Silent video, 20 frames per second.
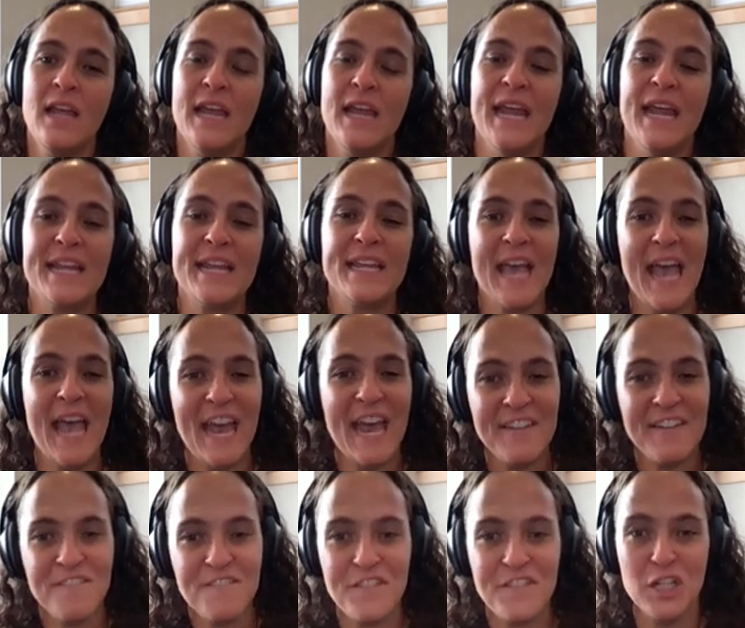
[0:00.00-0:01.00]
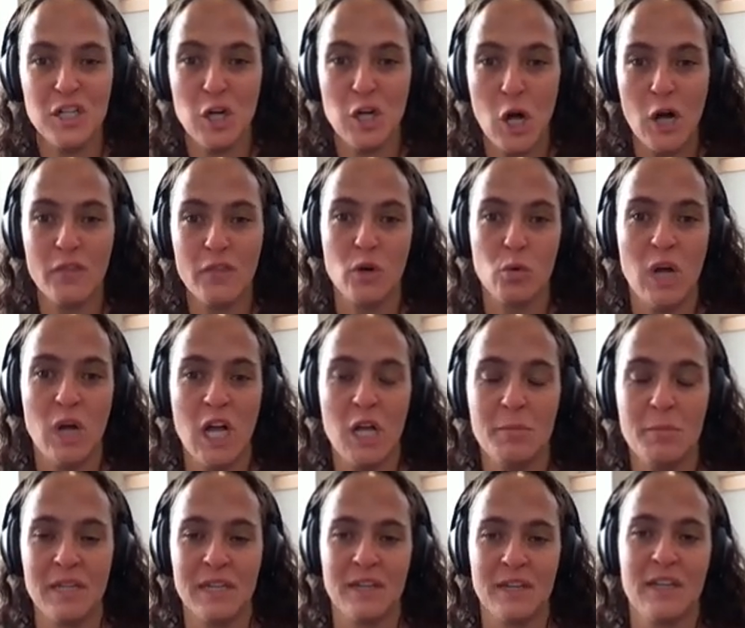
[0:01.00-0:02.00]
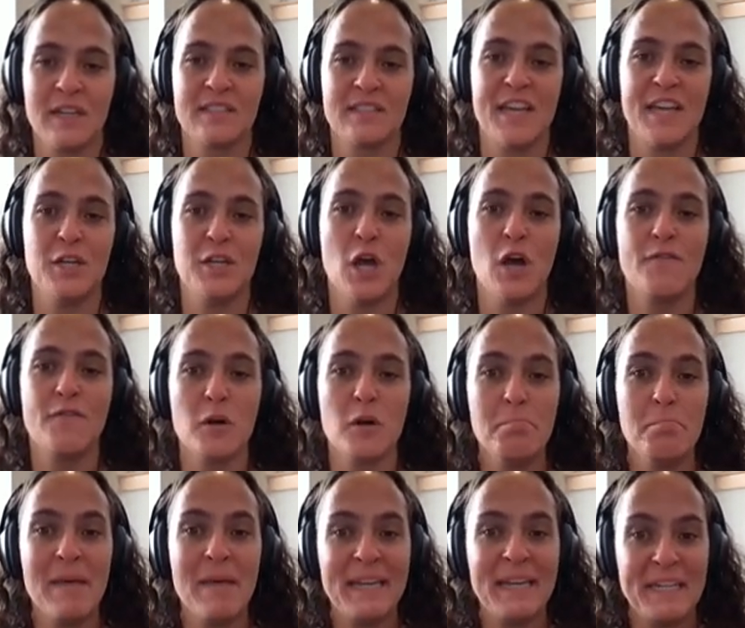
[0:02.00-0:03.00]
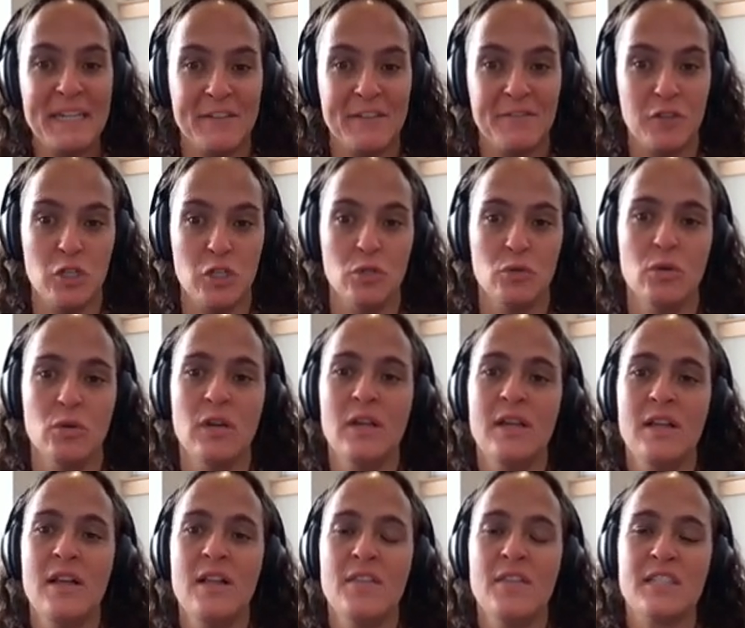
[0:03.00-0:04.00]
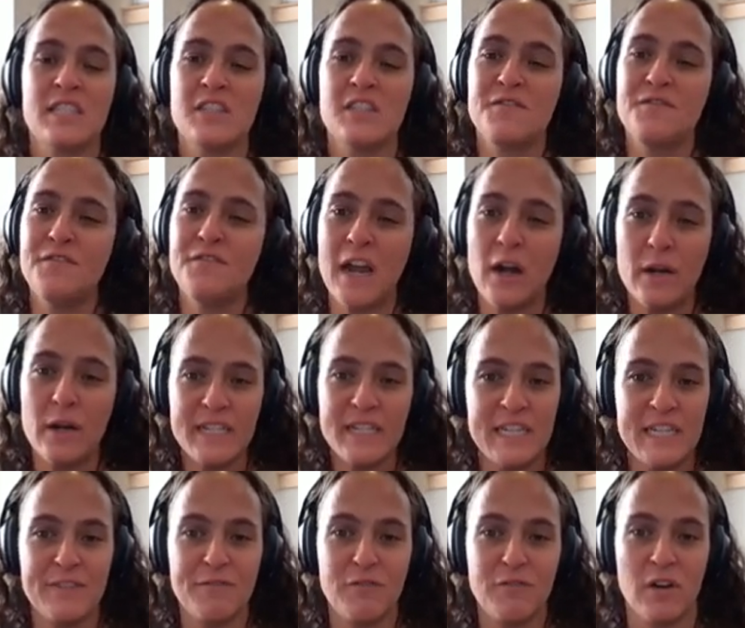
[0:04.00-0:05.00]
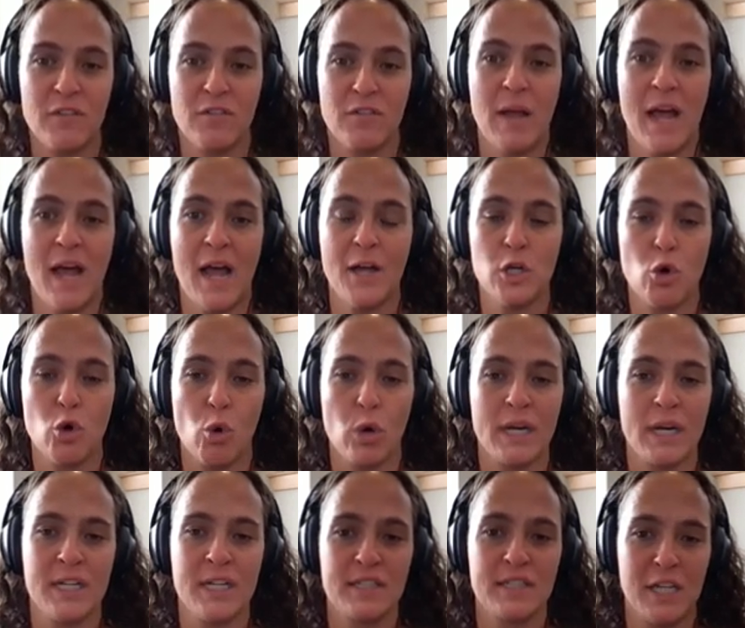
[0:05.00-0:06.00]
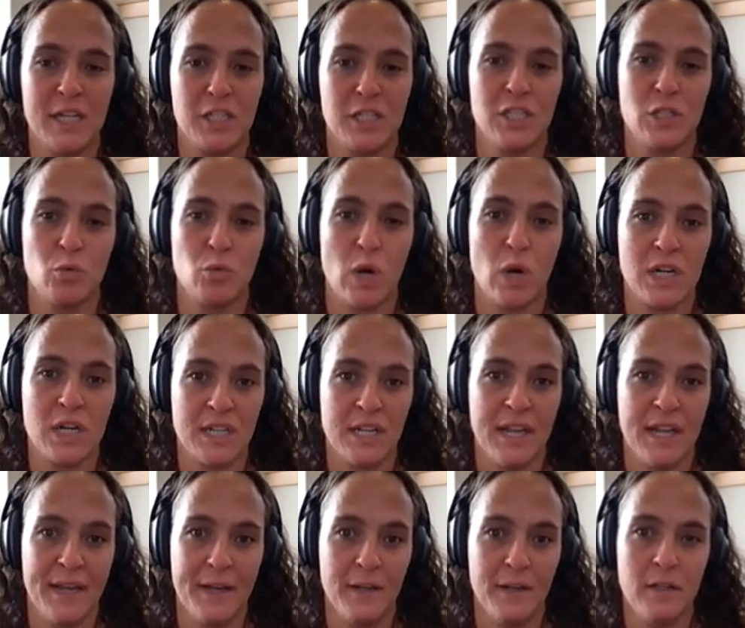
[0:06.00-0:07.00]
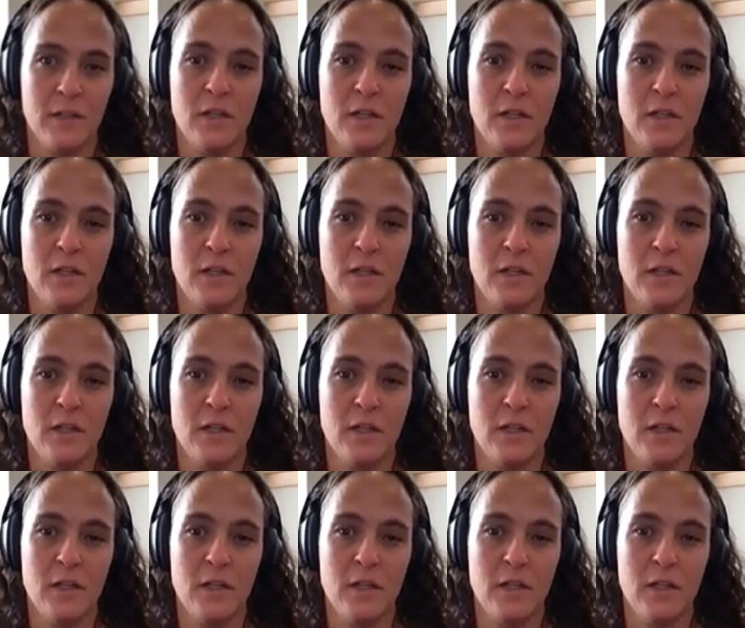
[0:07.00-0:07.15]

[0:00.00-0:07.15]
It can feel overwhelming because I know for many of you, this is very different from how your organizations work today.